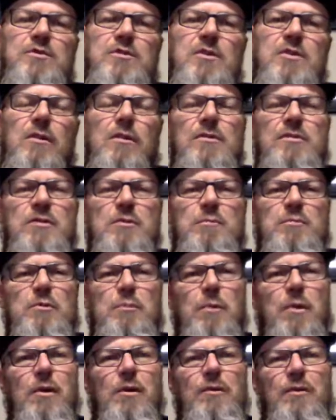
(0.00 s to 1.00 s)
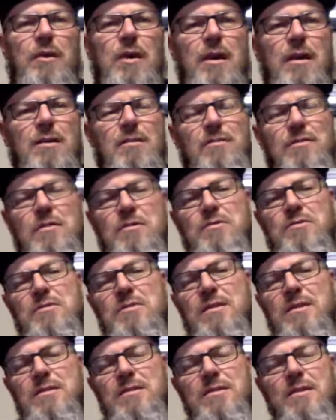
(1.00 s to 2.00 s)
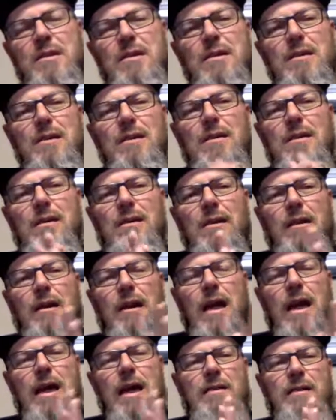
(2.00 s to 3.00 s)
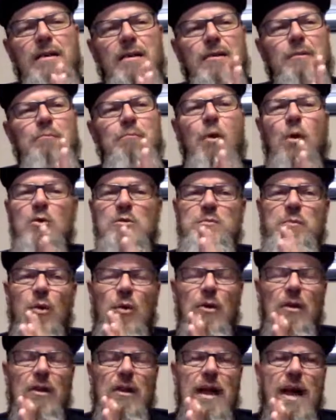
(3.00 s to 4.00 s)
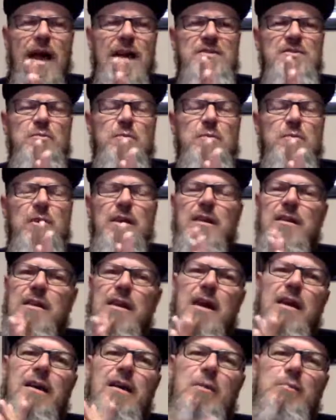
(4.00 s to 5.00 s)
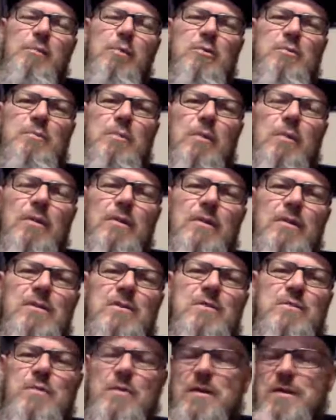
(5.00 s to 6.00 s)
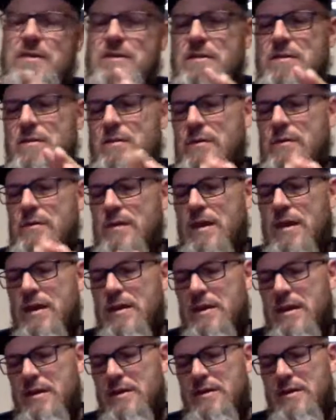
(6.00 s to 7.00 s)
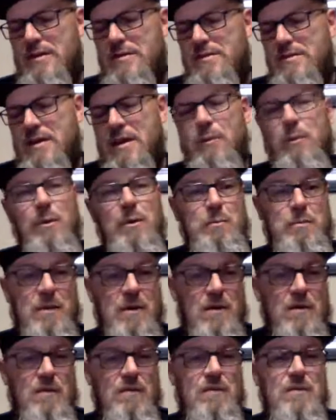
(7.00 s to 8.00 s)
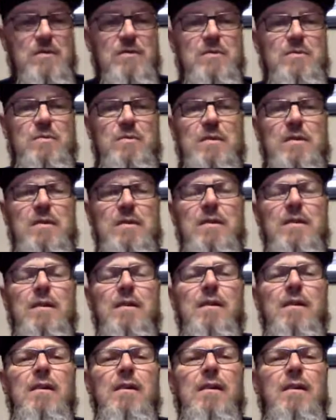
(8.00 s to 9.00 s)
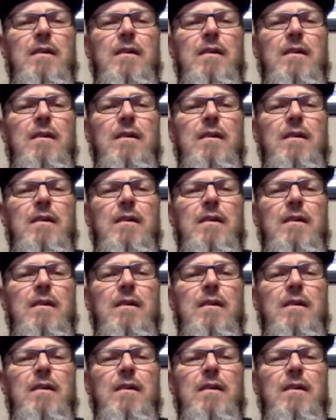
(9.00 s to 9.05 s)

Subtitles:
motorcyclism tomorrow night, Thursdays. I had to postpone it last week. Now I got to postpone it this week too. And I did say we'd be on this week